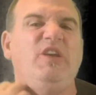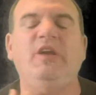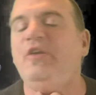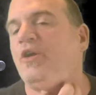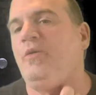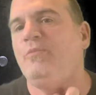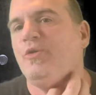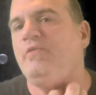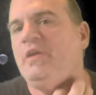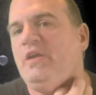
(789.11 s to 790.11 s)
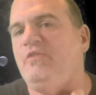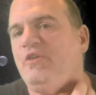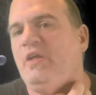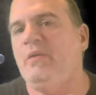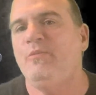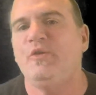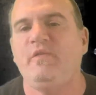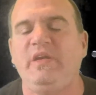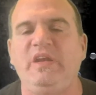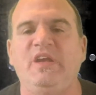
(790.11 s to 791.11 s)
You know, morphine gives you that
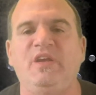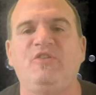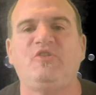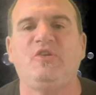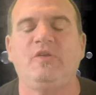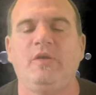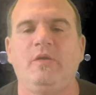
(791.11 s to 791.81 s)
morphine itch,